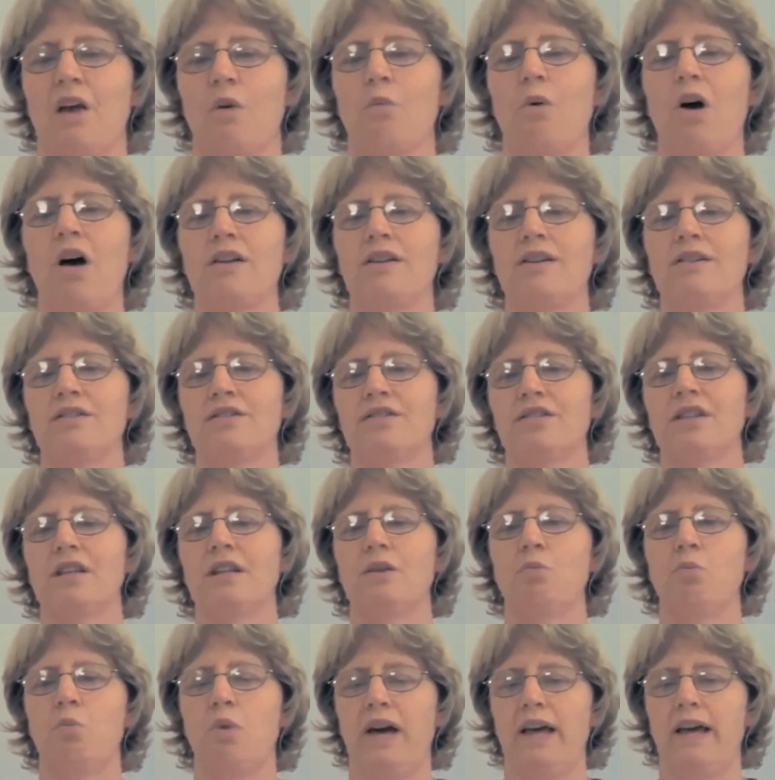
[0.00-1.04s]
well, usually
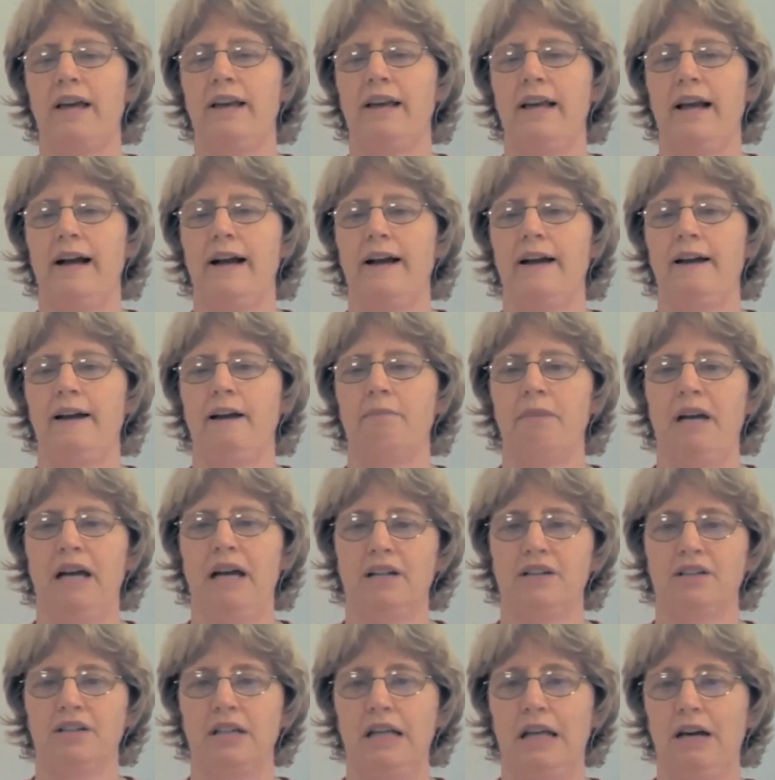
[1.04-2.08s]
when I'm
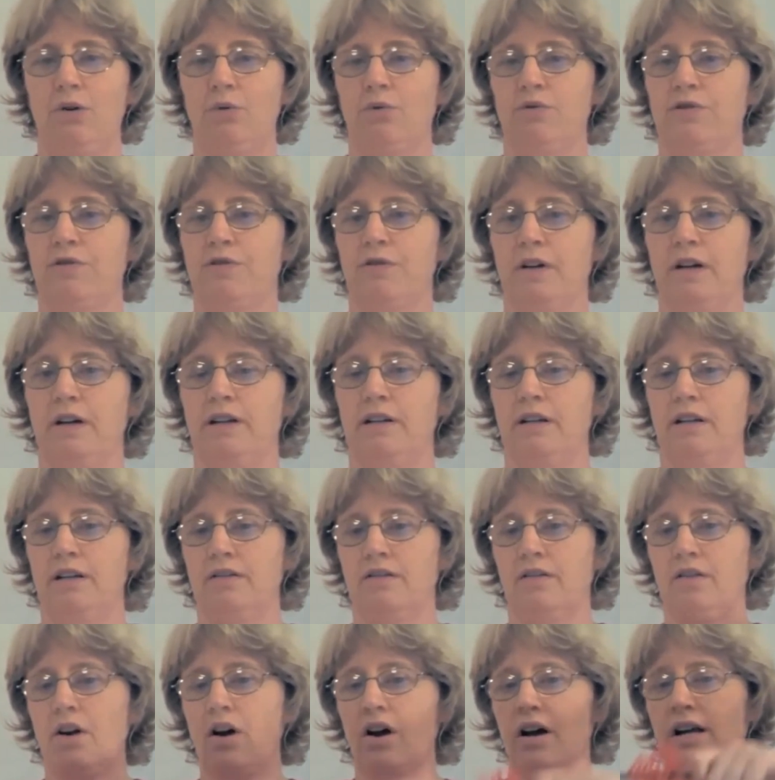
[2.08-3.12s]
actually out front
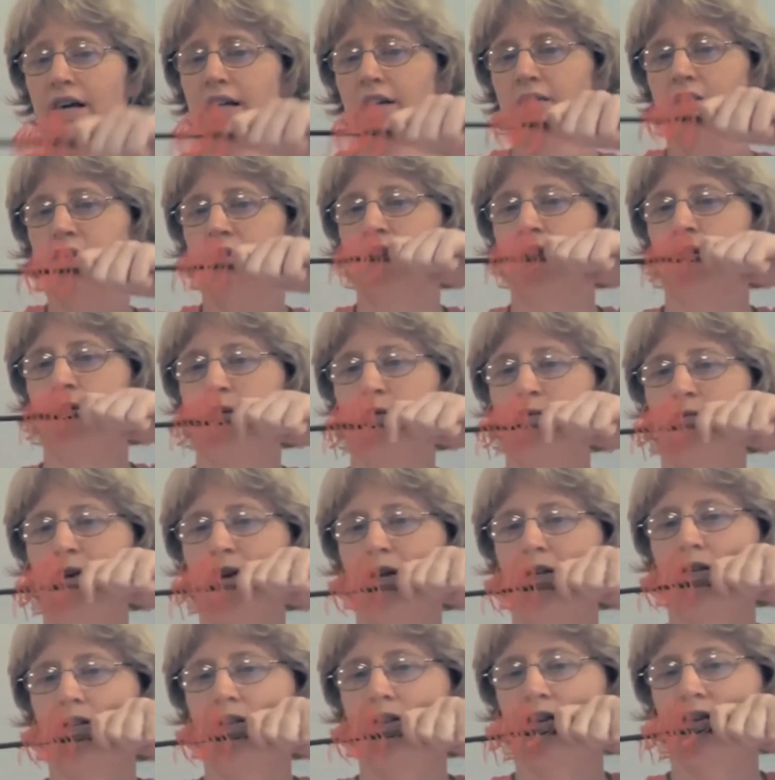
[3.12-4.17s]
talking to them
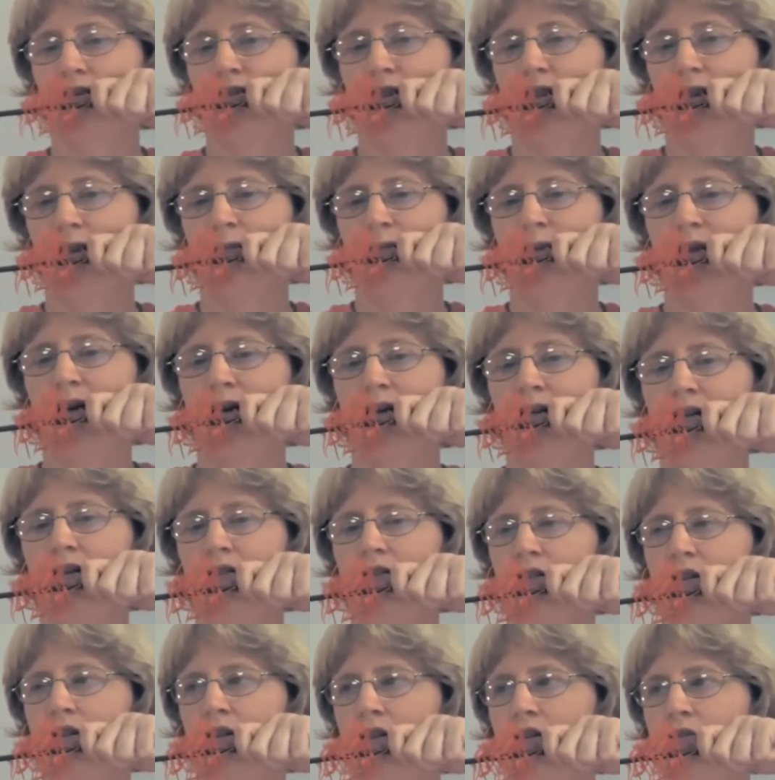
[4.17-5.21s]
about this, I am not
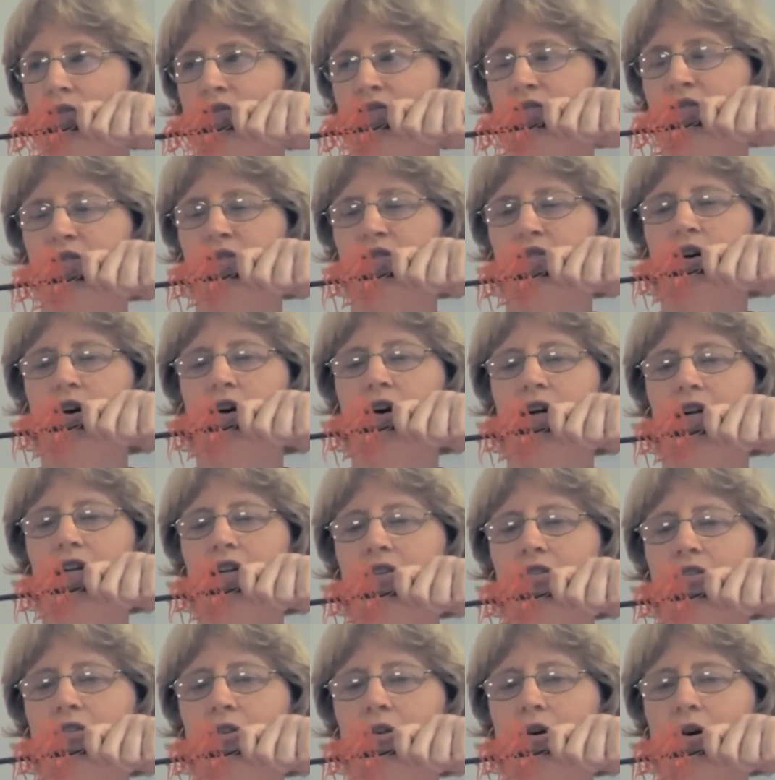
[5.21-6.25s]
this close to the
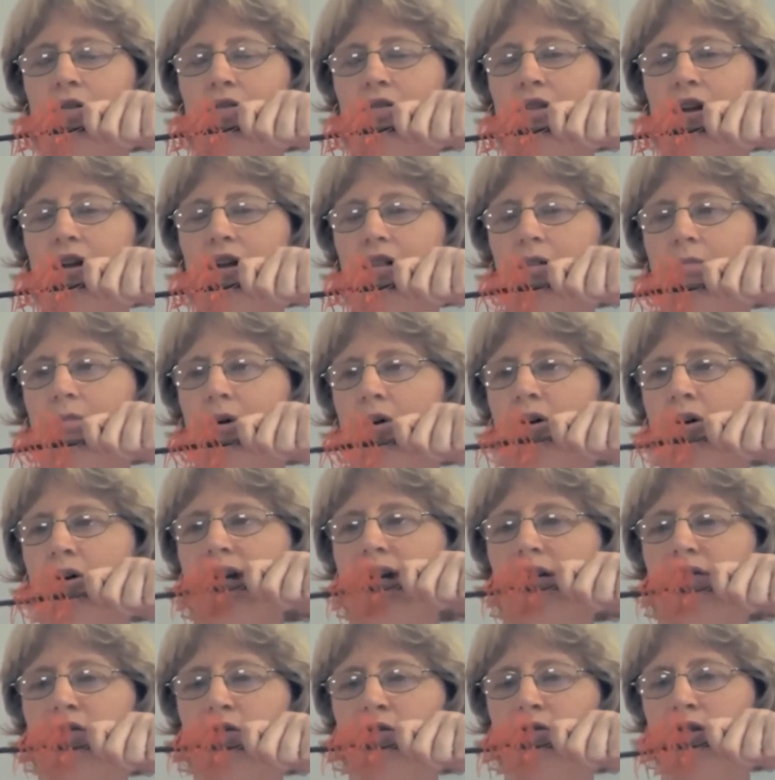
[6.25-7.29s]
target, so I'll tell them,
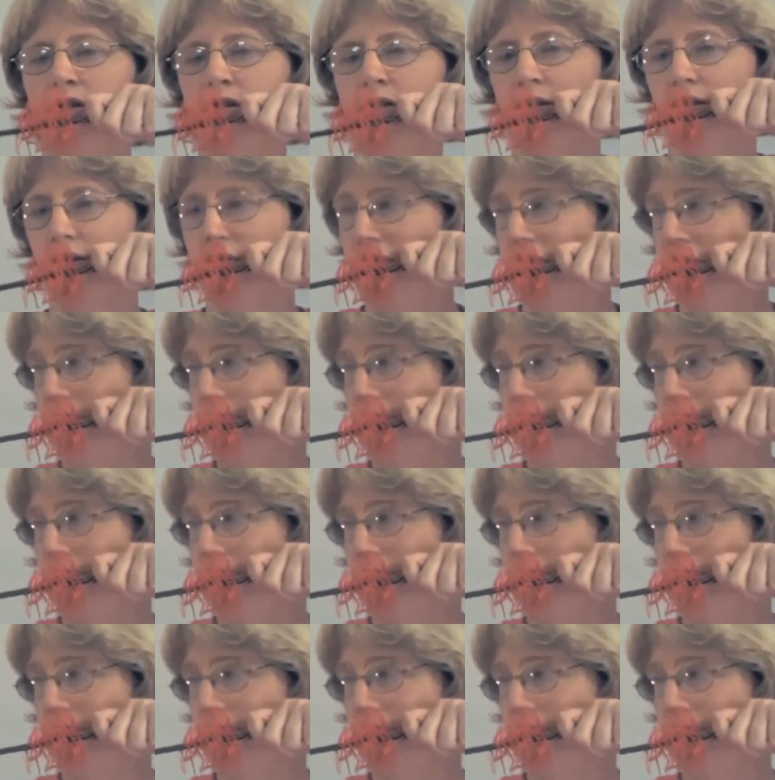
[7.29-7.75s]
okay, so look